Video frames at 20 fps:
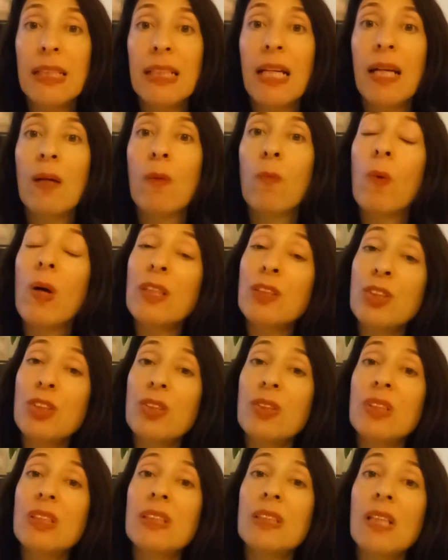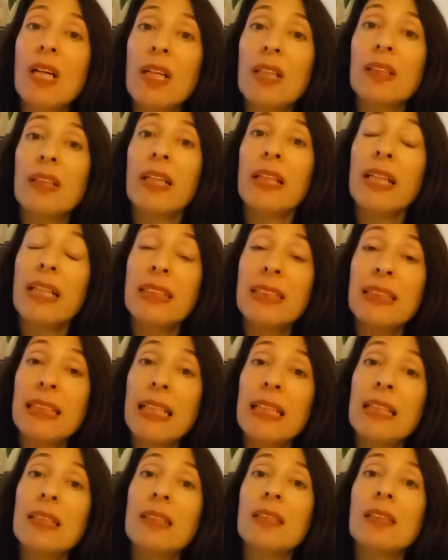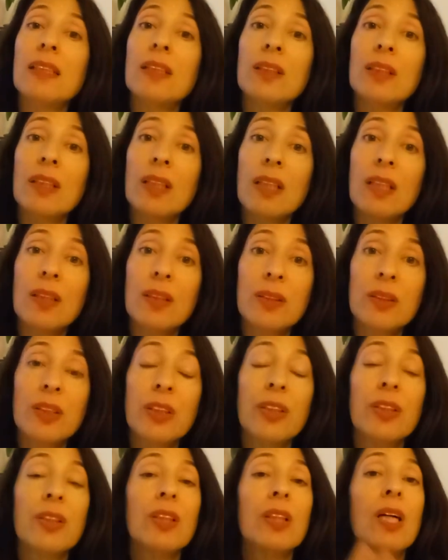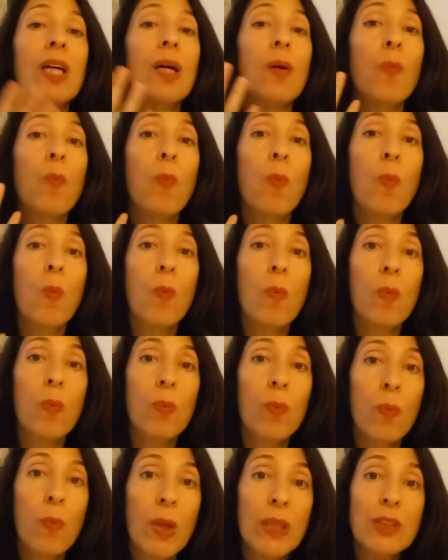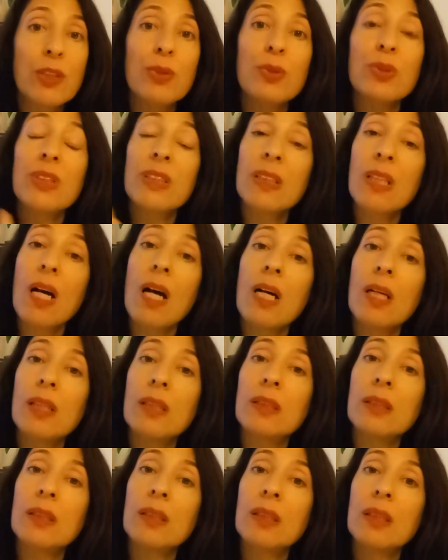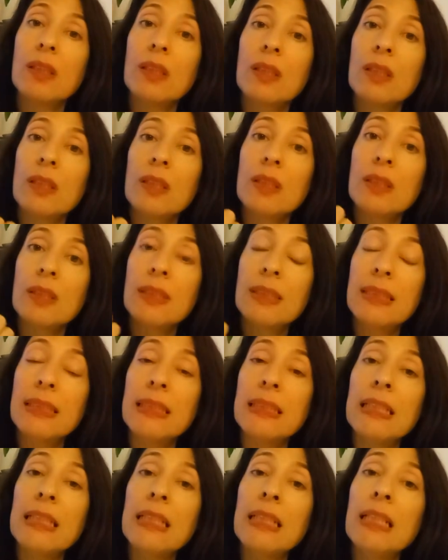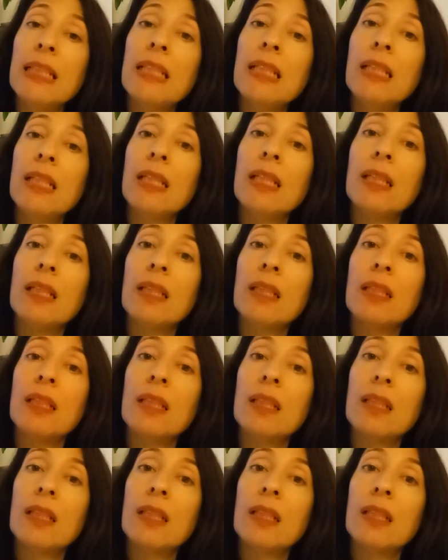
And once you start, like I said earlier, once you start seeing